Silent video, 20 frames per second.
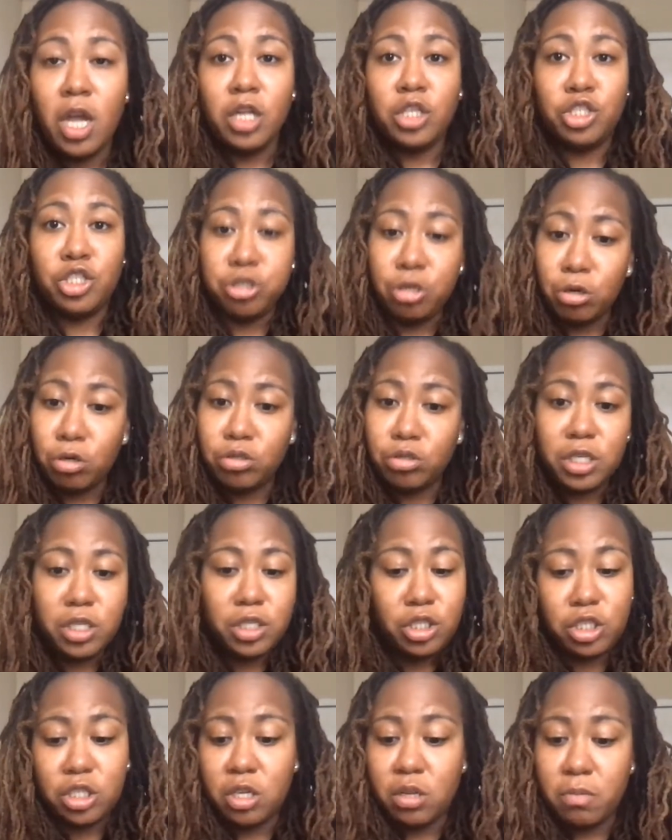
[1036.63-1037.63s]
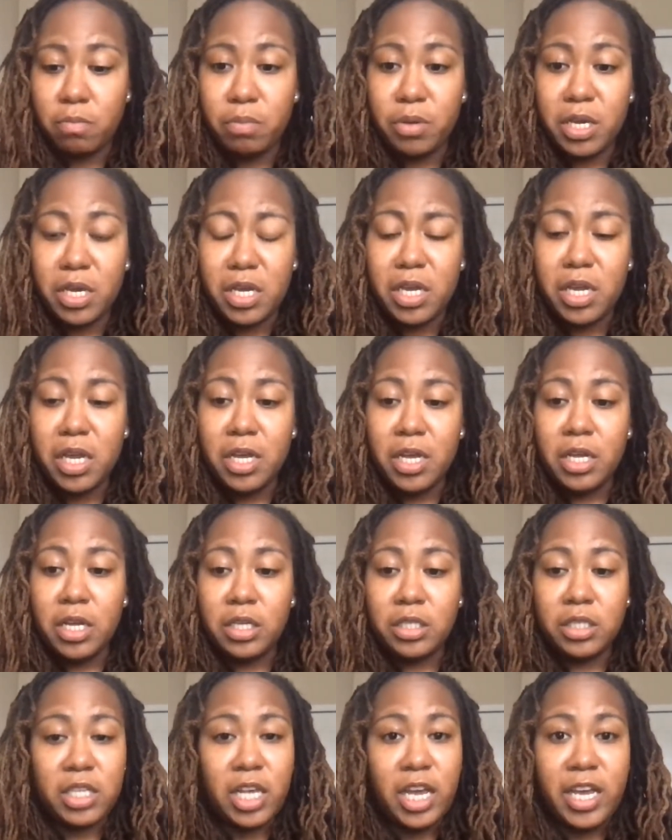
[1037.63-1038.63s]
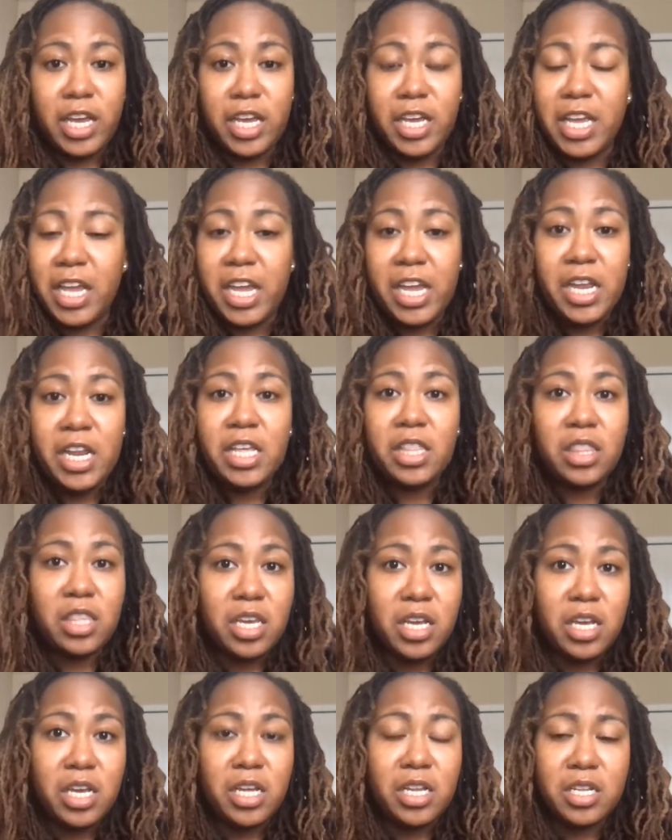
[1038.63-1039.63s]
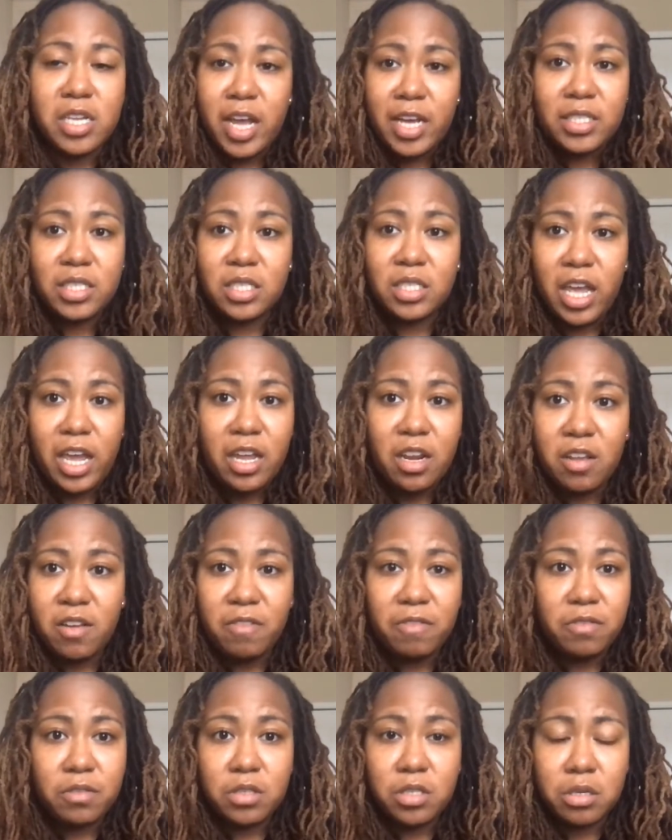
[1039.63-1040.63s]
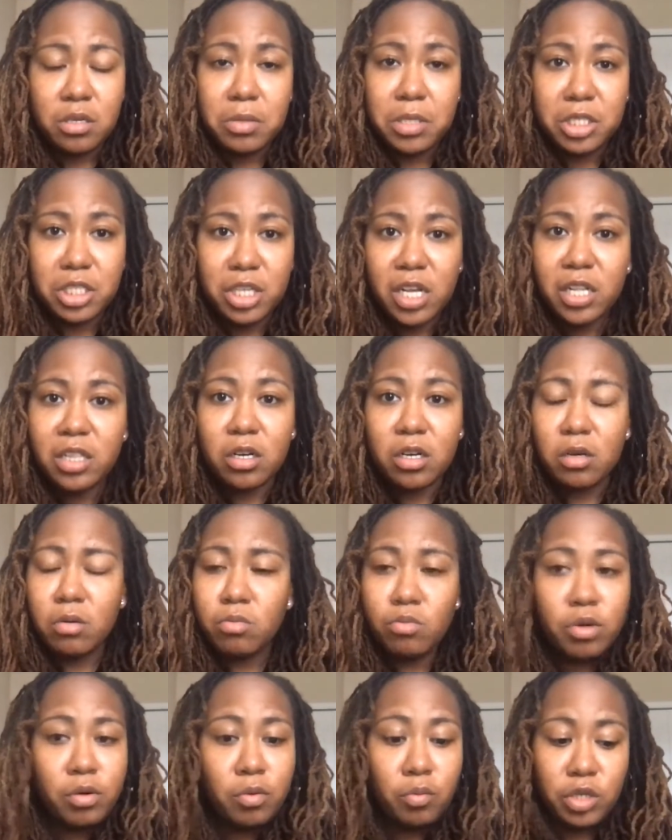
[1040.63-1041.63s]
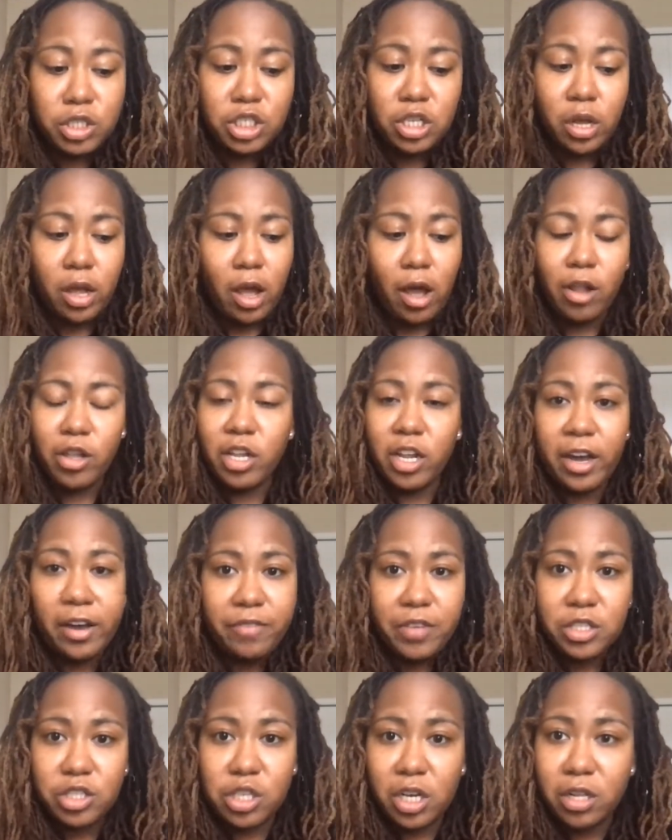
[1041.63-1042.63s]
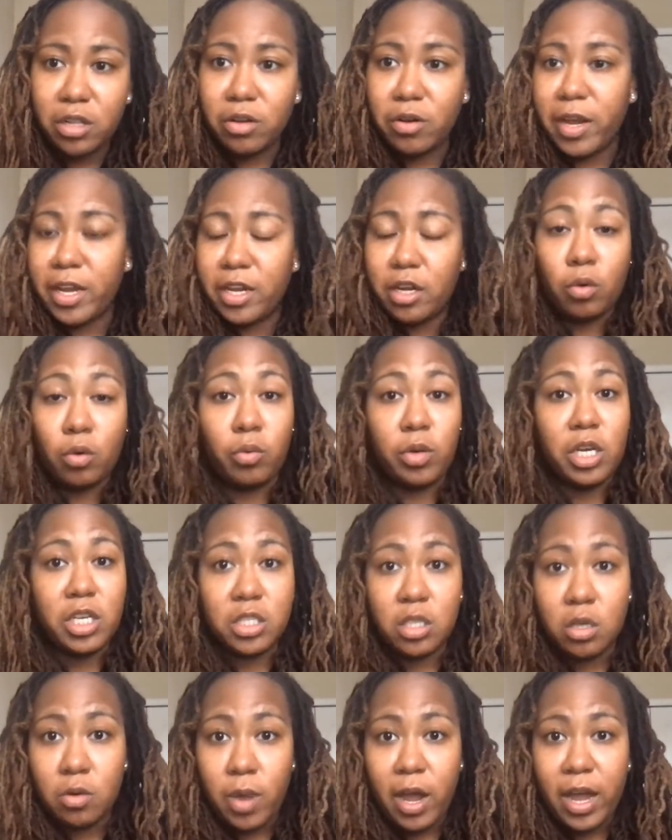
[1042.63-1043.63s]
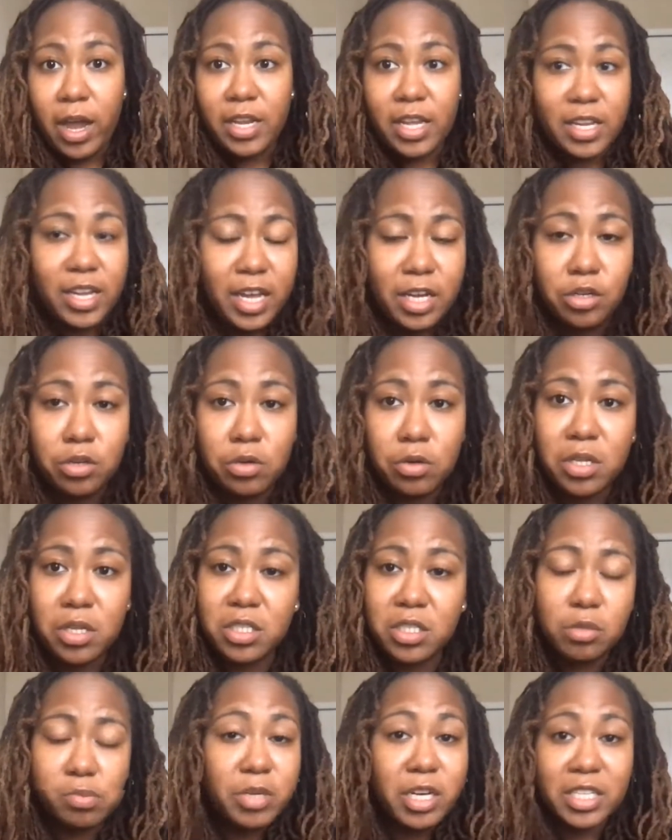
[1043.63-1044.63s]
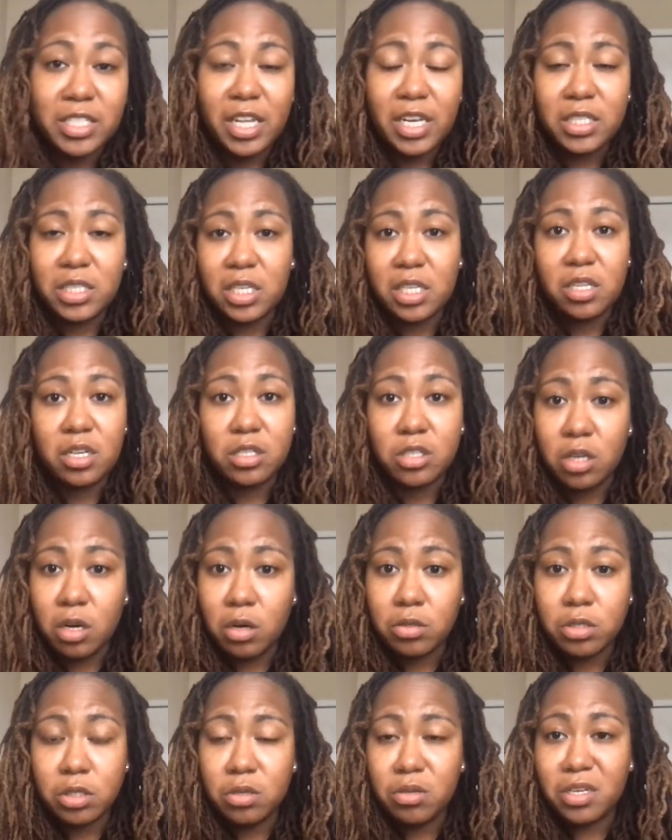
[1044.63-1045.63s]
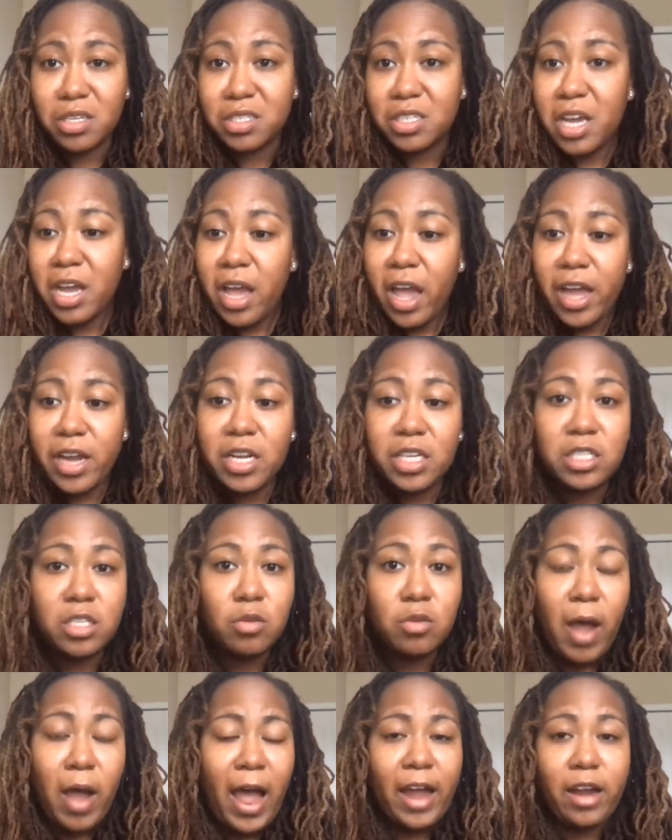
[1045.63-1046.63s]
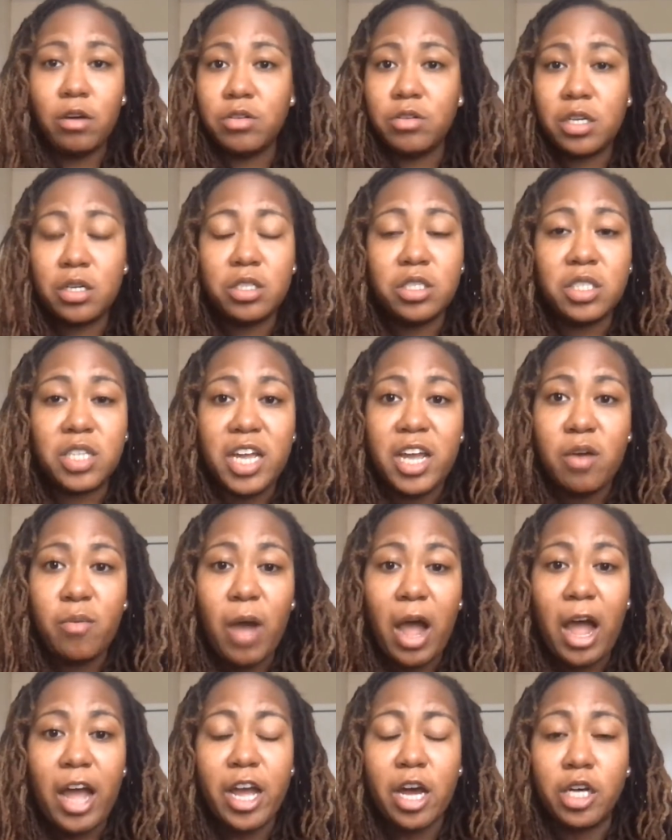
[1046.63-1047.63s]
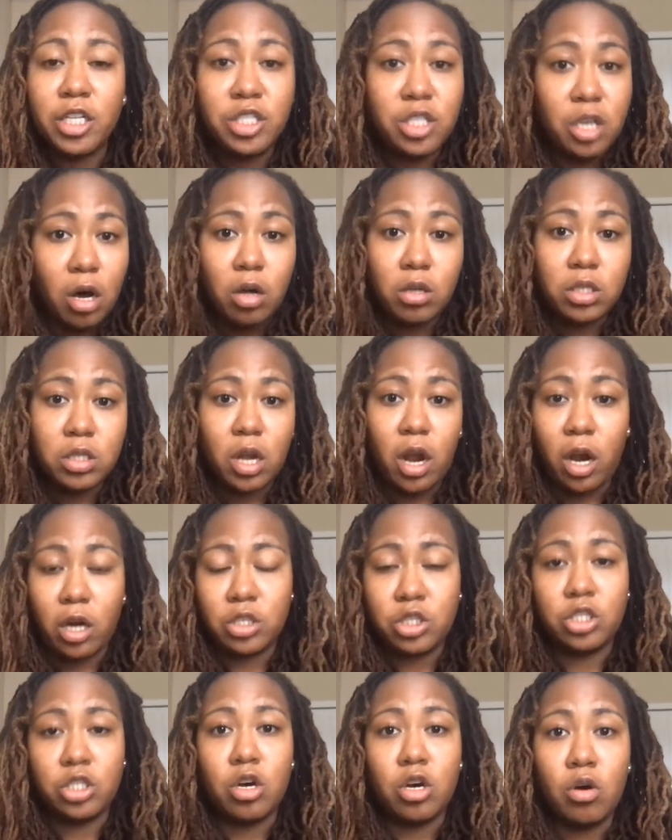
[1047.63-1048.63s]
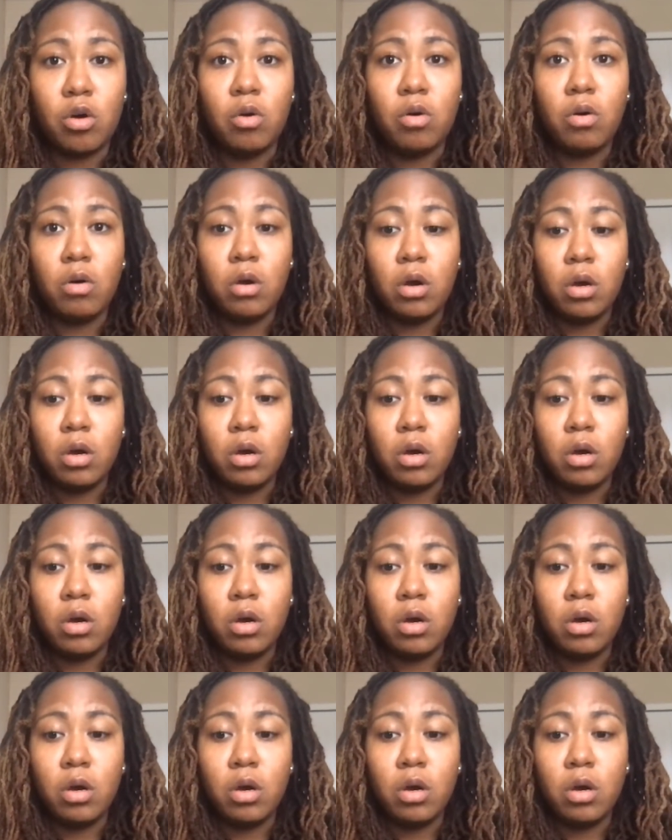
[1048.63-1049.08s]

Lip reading: Children shouldn't be saying anything that's negative to each other. We should all love each other. And the reason why that they do this is because they see the adults do this. And this is why I don't understand why adults are so